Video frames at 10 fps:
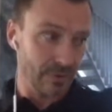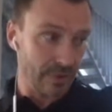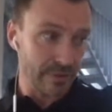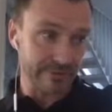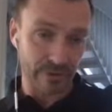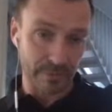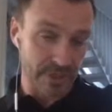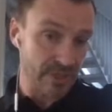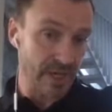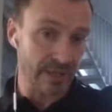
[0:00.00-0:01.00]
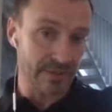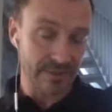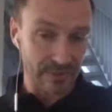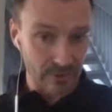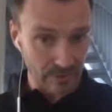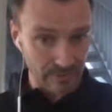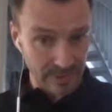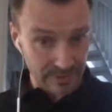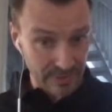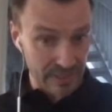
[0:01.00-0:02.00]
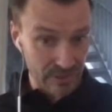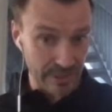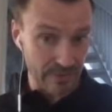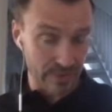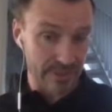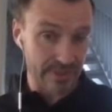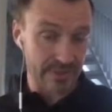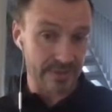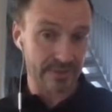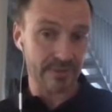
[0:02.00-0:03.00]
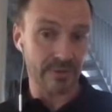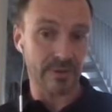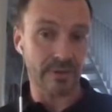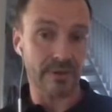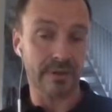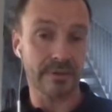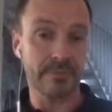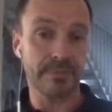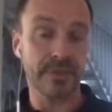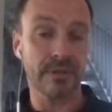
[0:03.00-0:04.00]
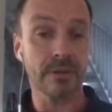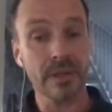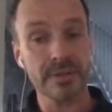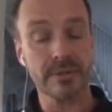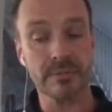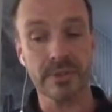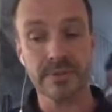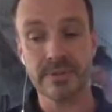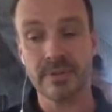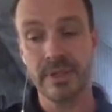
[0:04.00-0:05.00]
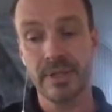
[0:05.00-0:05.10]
go from a change to it actually reaches your customers.